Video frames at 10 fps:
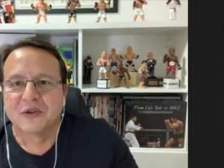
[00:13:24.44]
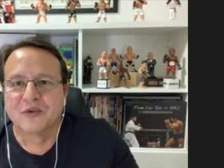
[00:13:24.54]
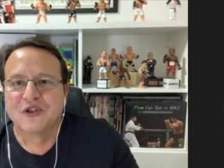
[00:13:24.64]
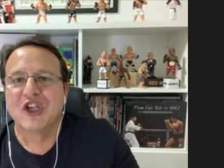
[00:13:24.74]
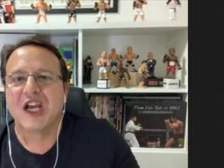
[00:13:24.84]

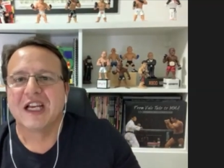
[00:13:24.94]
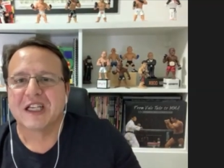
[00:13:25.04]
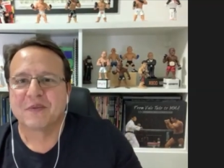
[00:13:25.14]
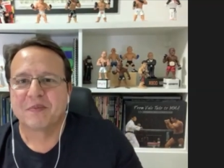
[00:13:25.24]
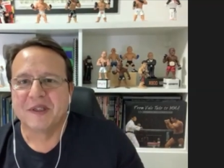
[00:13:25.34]

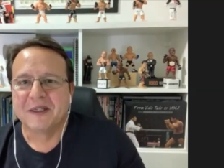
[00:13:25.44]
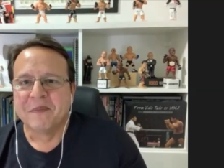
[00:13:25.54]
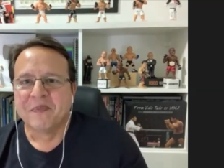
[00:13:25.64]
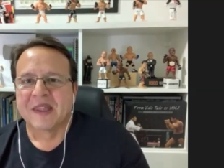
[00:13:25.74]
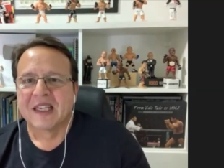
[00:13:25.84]
GSP.
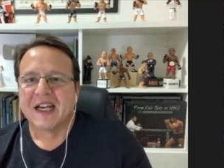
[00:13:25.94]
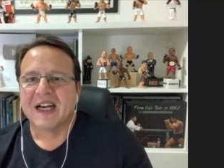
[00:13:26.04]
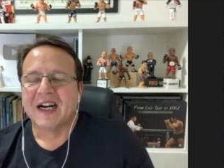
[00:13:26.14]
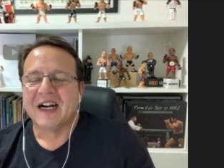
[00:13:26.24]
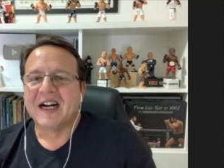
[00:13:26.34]
Uh,
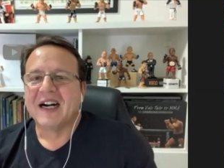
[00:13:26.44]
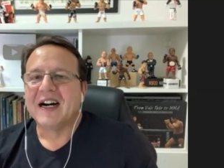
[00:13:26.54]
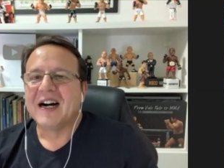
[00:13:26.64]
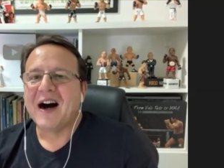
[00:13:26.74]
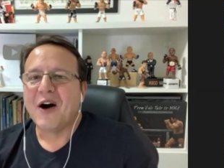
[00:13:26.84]

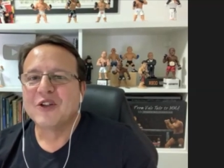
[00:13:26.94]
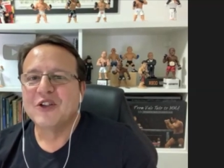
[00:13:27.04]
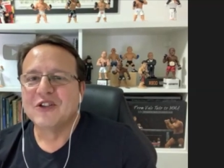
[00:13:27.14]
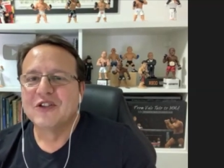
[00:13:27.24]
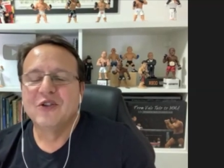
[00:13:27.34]
mm-hmm. How do
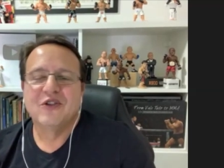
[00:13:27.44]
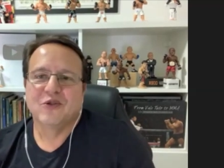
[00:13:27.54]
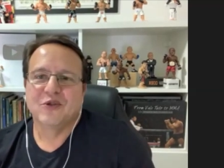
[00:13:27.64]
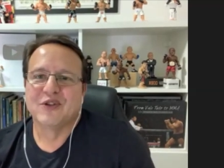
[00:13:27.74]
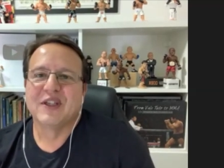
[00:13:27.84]
you
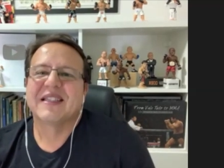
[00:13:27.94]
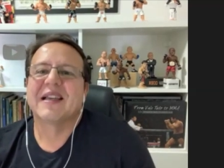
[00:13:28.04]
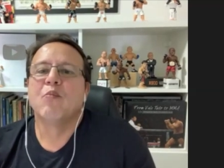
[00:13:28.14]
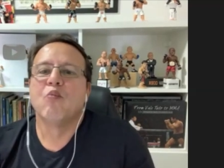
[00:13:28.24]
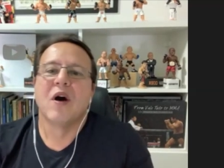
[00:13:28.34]
do? You see
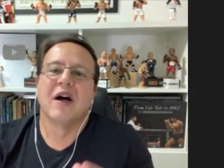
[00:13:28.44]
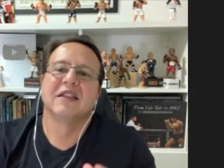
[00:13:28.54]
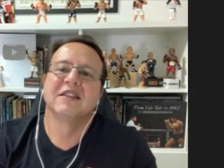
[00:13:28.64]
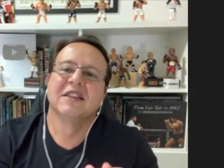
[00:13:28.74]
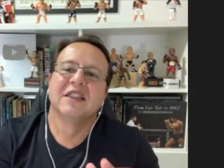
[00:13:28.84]

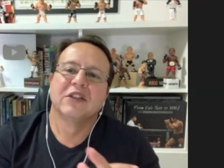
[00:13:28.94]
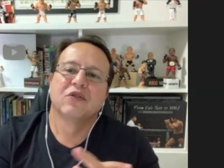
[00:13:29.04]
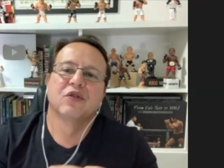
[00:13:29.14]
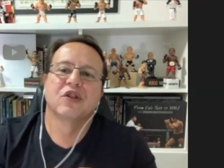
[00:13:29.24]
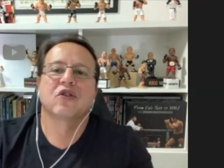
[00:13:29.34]
someone
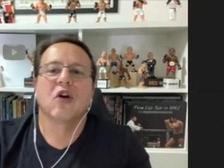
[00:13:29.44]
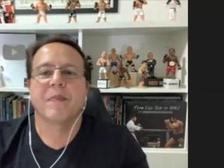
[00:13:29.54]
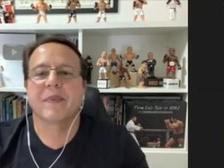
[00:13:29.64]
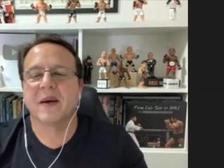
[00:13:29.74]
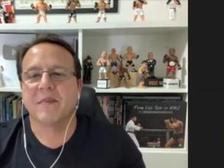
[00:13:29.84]
to
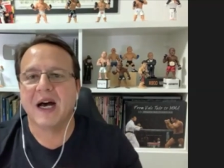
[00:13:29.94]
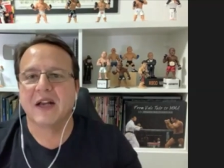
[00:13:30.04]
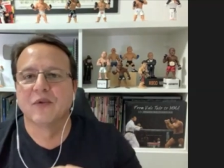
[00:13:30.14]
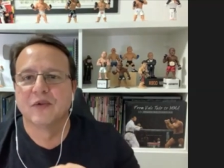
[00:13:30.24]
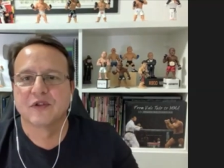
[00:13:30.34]
stop
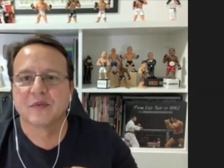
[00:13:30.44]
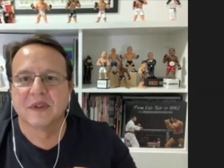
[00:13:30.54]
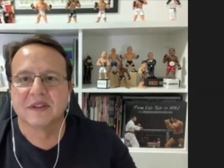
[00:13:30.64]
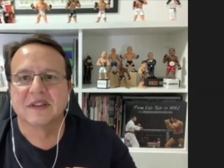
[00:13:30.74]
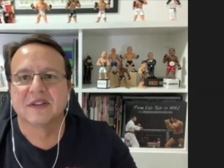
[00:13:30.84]
Kamaru
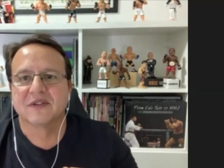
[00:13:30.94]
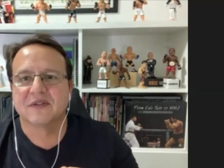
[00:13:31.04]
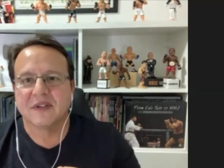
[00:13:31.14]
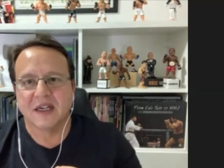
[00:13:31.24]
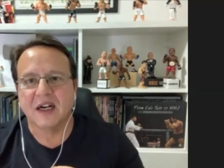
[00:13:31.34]
Usman,
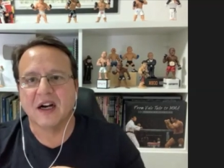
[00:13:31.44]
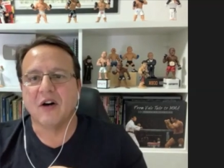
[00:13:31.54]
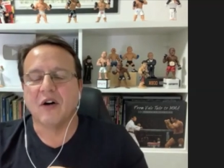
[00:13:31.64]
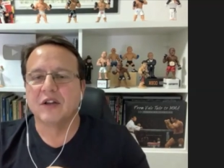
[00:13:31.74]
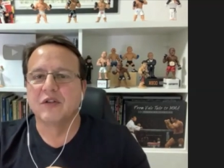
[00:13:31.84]
uh,
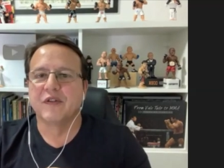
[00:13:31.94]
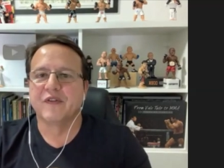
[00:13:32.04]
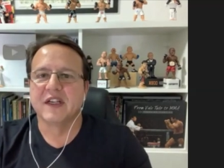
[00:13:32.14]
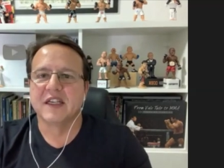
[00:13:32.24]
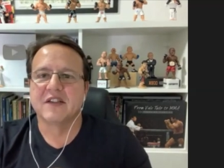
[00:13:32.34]
or do you
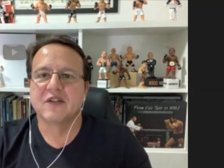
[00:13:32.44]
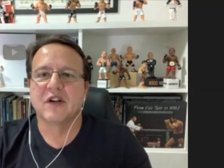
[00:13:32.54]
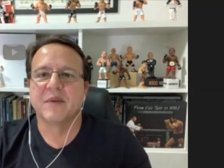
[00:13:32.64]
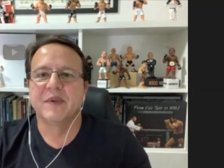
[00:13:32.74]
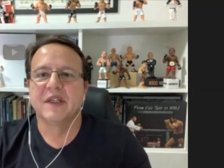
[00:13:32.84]
think he's
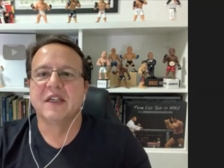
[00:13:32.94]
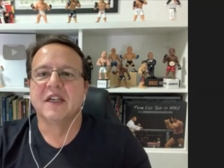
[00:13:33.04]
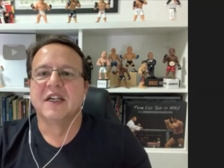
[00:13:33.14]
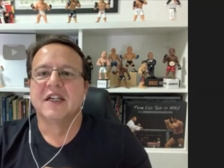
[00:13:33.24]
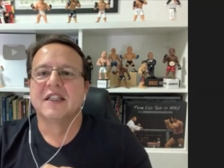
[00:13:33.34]
going to be
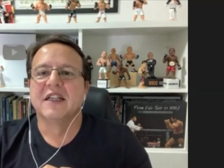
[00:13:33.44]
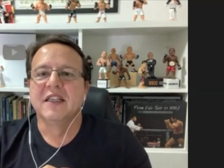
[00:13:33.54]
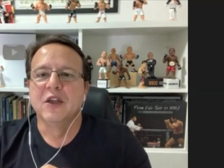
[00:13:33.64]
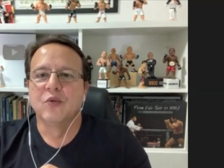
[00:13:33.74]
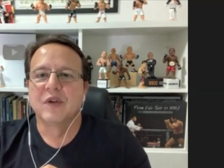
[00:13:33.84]
the
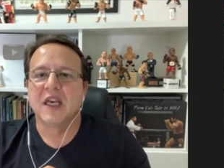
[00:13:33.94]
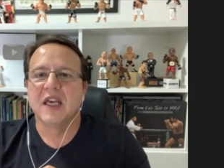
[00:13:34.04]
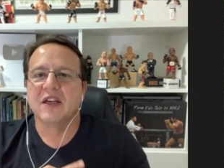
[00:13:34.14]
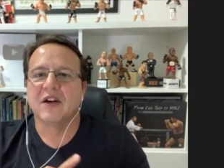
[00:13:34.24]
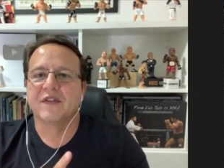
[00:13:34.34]
new
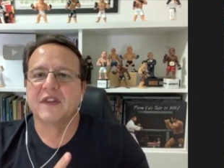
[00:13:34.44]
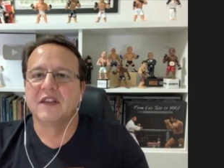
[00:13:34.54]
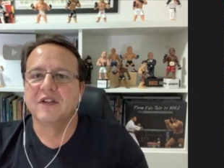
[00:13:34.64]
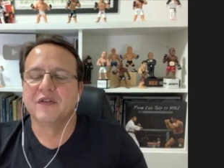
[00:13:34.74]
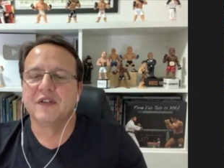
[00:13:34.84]
king of the
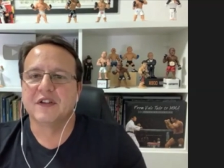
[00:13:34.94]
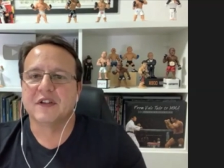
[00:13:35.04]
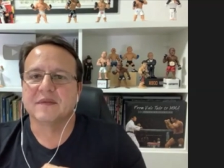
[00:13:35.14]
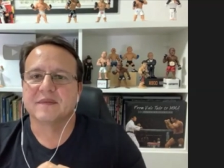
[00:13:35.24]
division?